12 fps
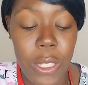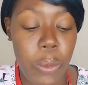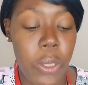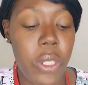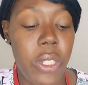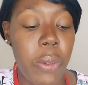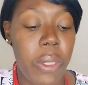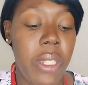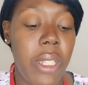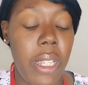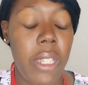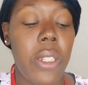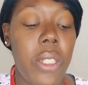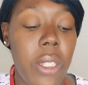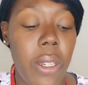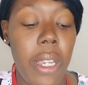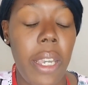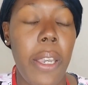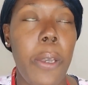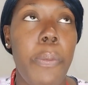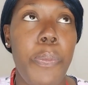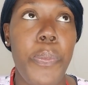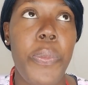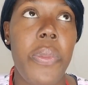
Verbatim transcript: We're going to start with the Leos, okay?